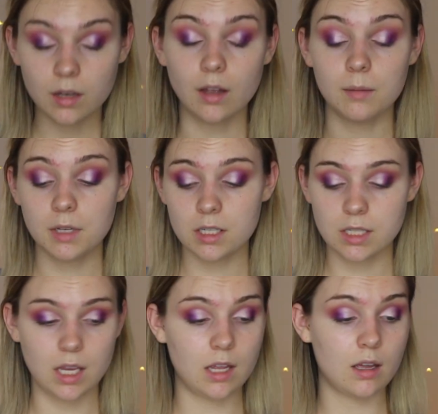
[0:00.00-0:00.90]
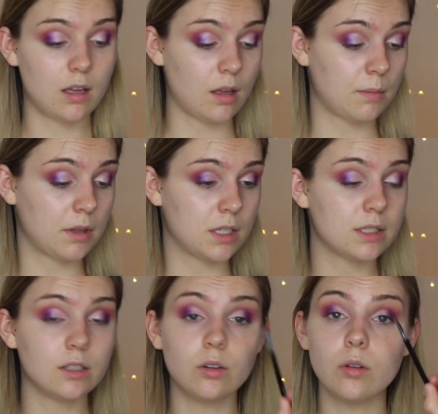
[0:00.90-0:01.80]
Now I'm going to take
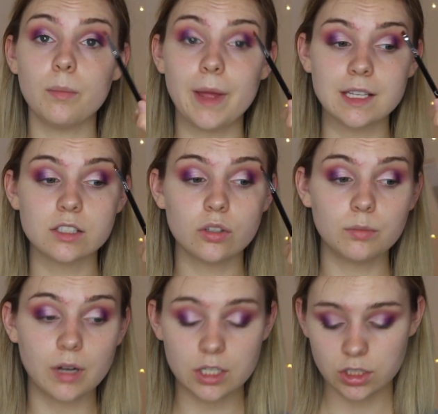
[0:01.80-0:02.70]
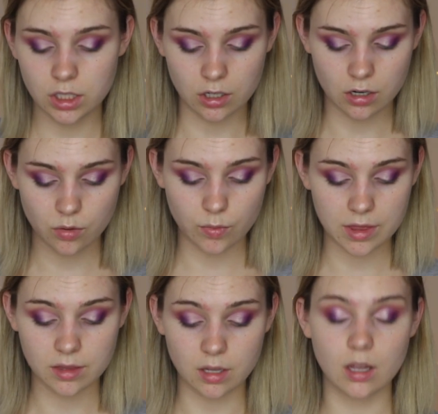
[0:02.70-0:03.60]
this little pencil brush here
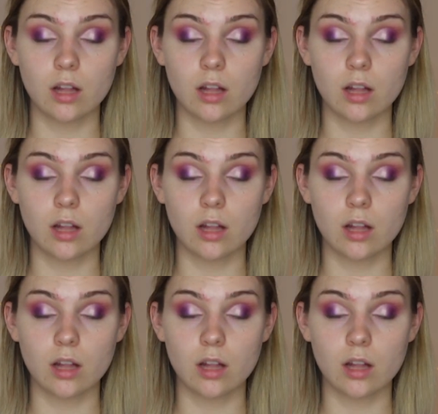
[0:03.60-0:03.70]
with the